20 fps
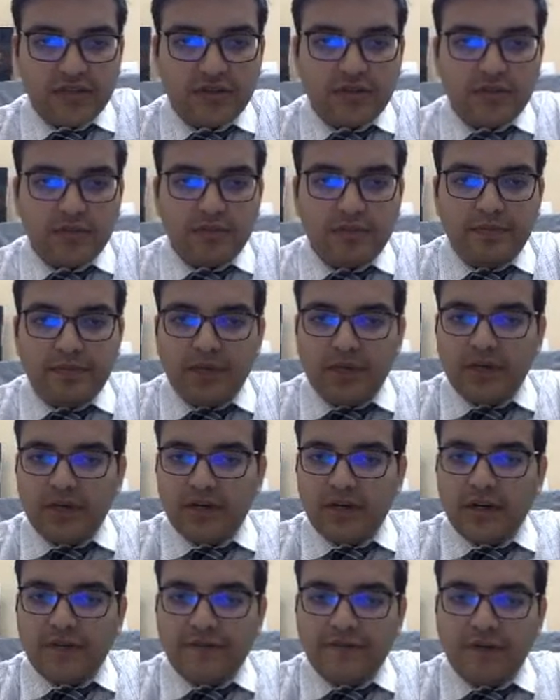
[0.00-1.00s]
So
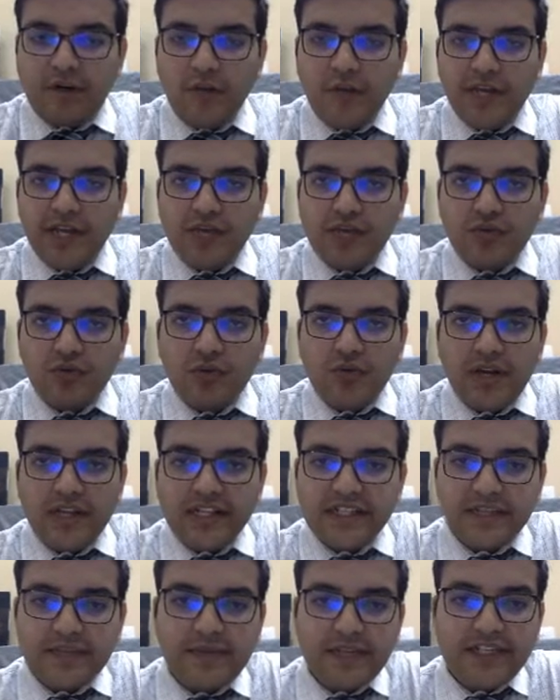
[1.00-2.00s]
Form A2
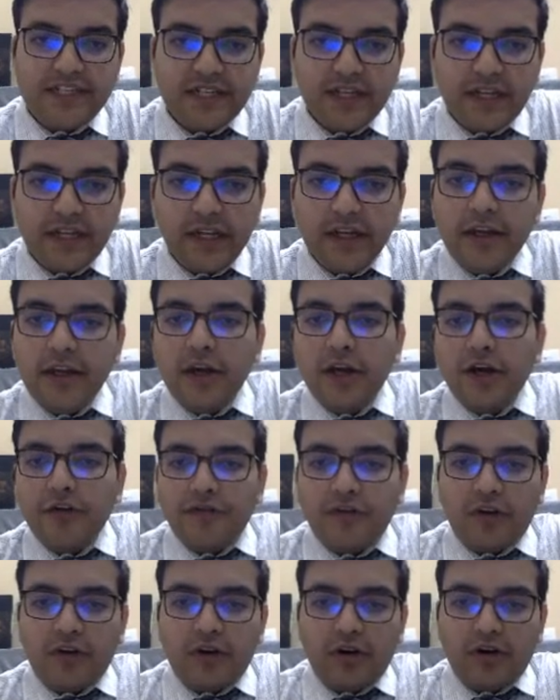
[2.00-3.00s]
is basically
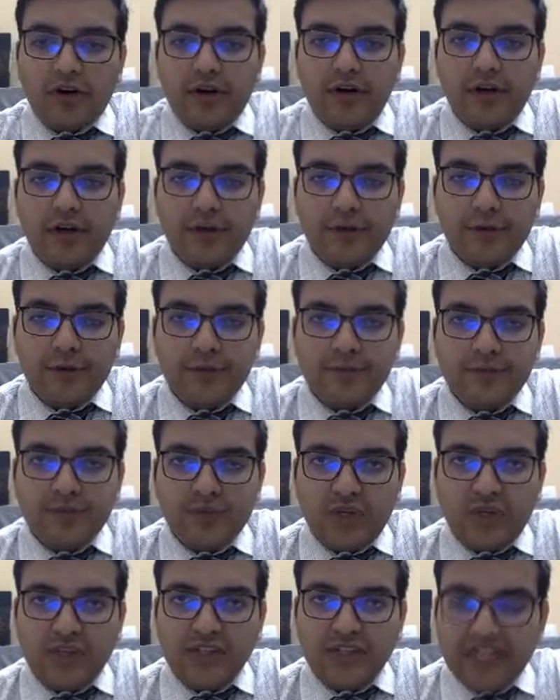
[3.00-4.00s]
for
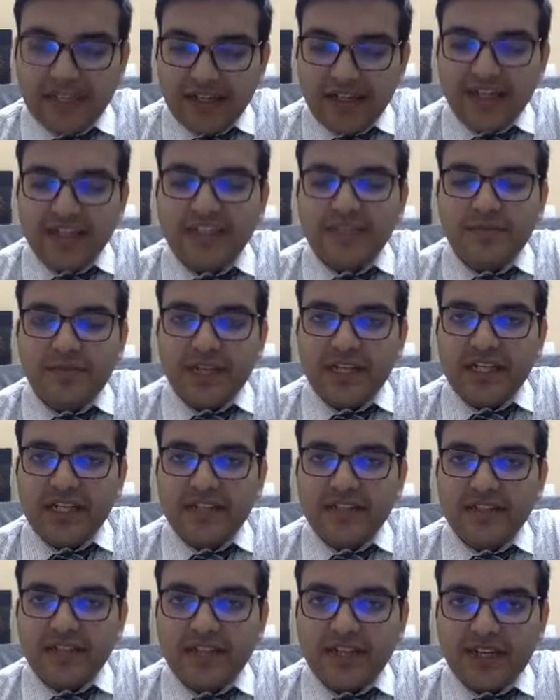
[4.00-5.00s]
is
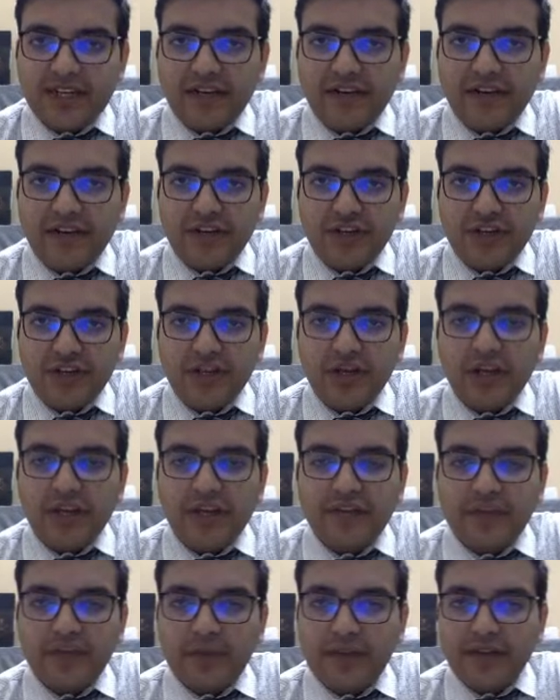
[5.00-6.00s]
a declaration
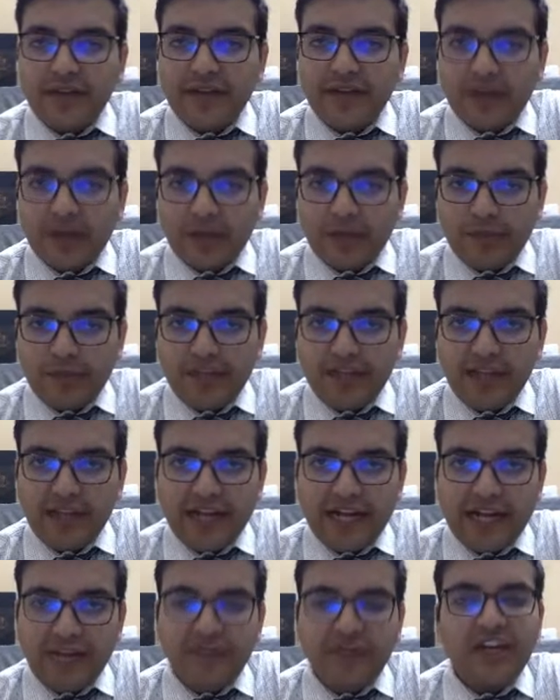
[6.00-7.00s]
given by the company
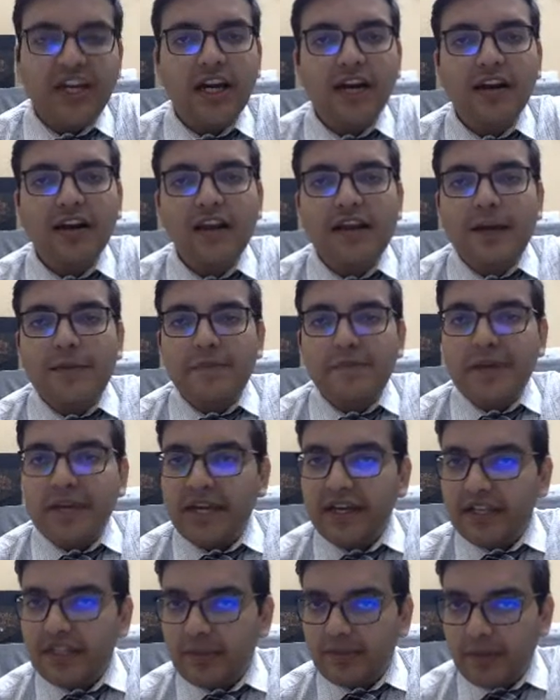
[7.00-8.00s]
that we are
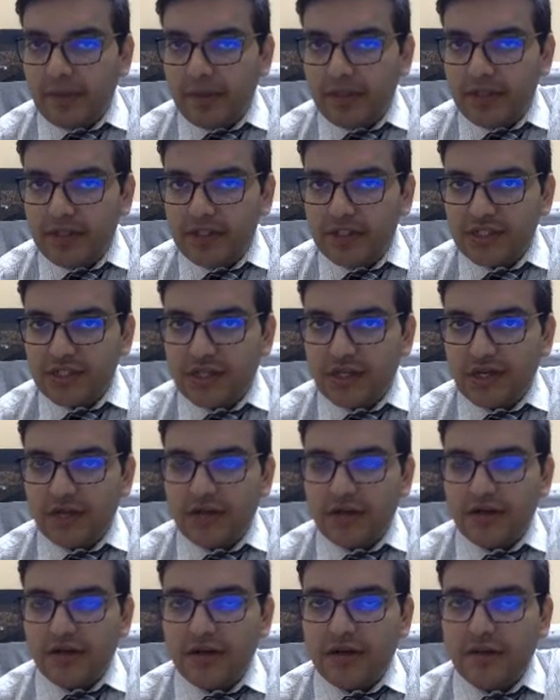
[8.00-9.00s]
making the payments
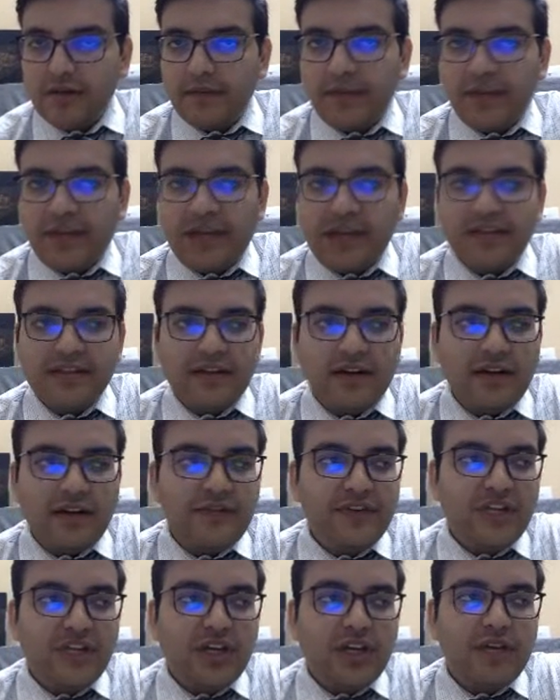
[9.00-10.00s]
and
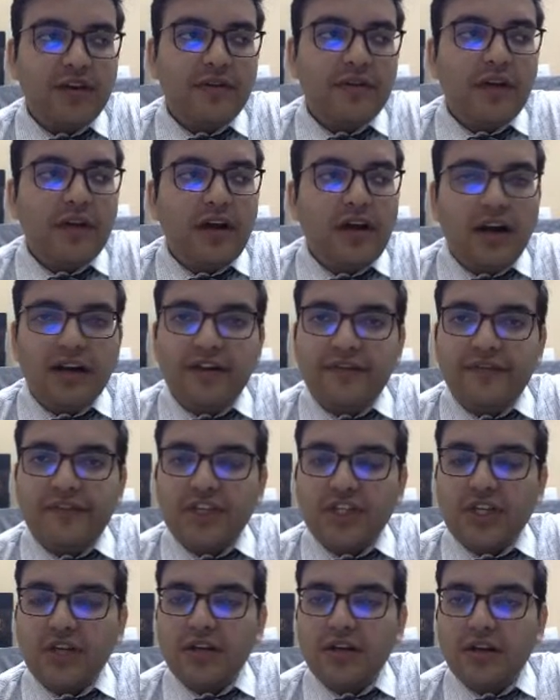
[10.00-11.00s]
which are
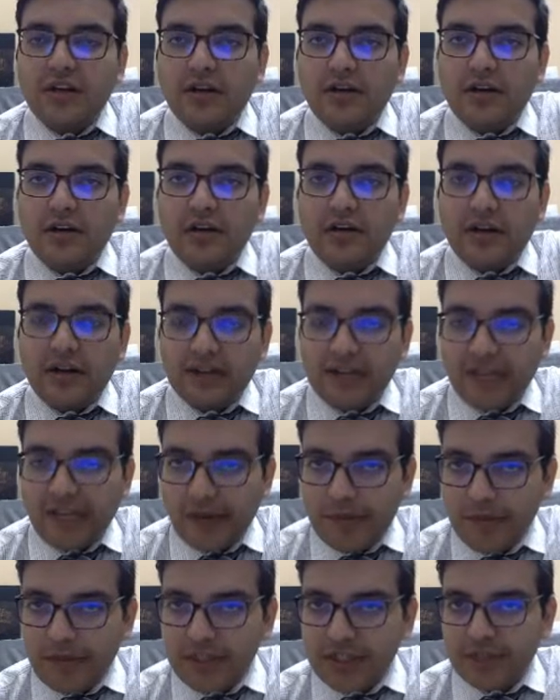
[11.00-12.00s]
under the
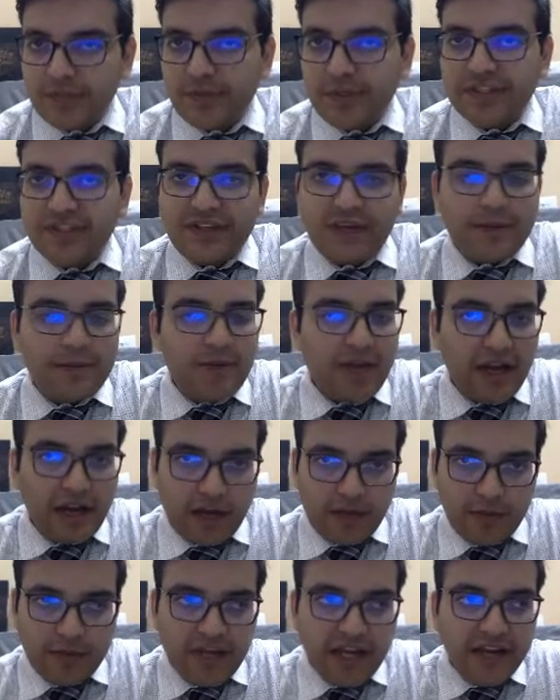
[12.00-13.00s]
limits prescribed by
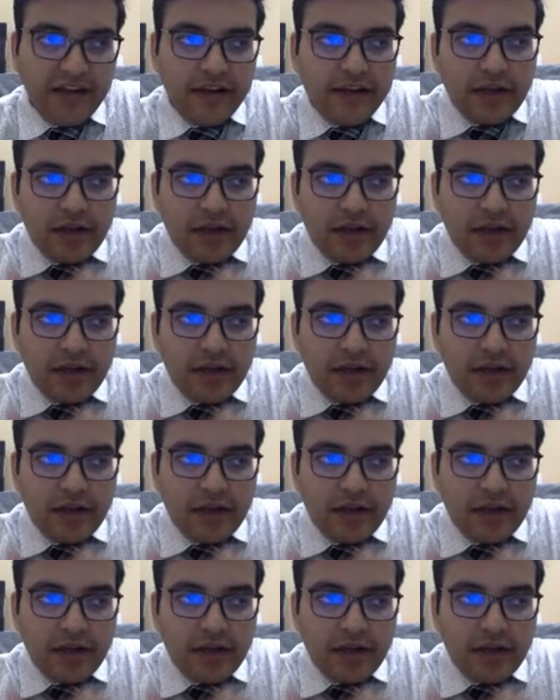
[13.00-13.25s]
RBI.